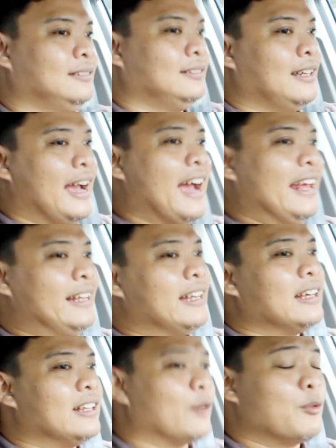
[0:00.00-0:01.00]
and
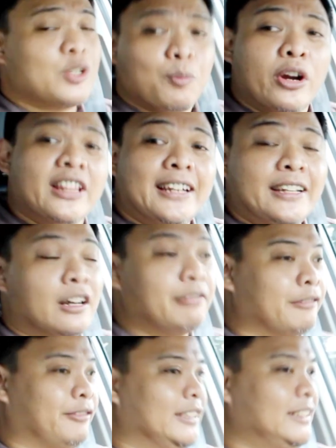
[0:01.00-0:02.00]
there was more than enough of it.